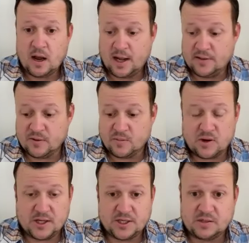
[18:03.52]
either the
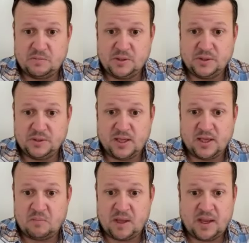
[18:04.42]
project's built and you
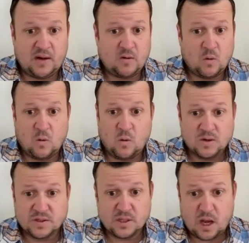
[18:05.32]
get paid, or
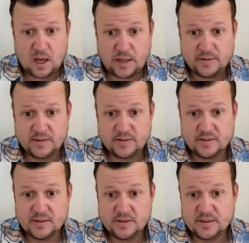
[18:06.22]
it's not,
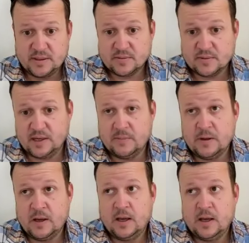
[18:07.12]
right?
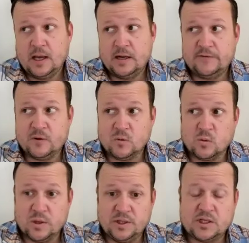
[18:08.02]
And if you're
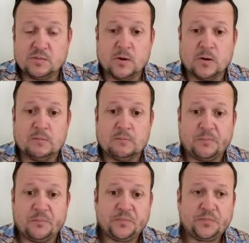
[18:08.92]
really smart,
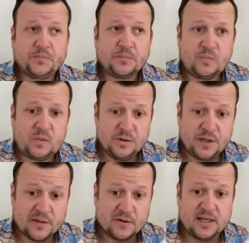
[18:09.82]
the
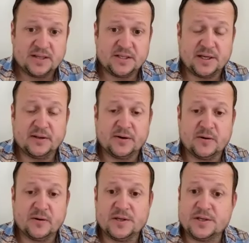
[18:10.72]
other lesson I
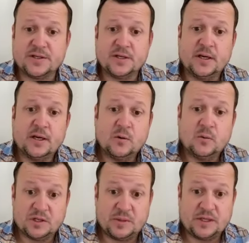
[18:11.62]
learned is,
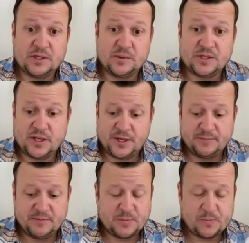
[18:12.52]
especially with
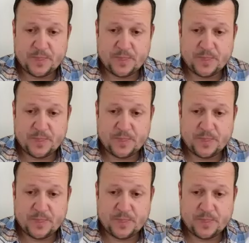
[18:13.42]
subs,